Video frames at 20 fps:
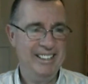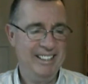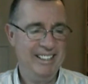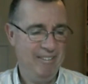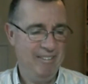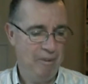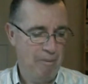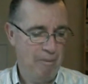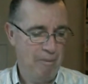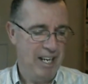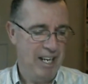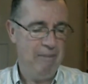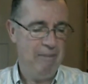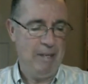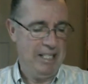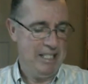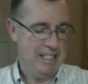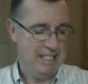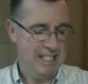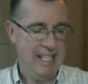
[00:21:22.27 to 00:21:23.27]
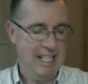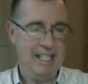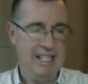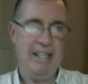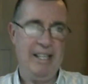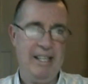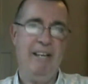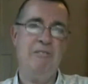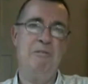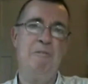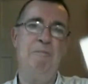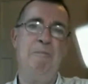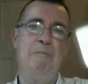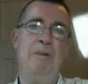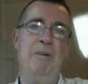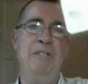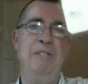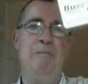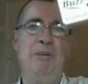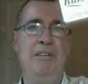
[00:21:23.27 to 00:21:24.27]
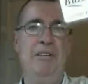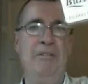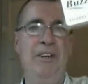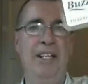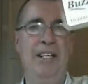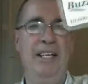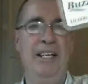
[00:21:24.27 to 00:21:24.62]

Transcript: Never mind, but it's 10,000 buzzer points if you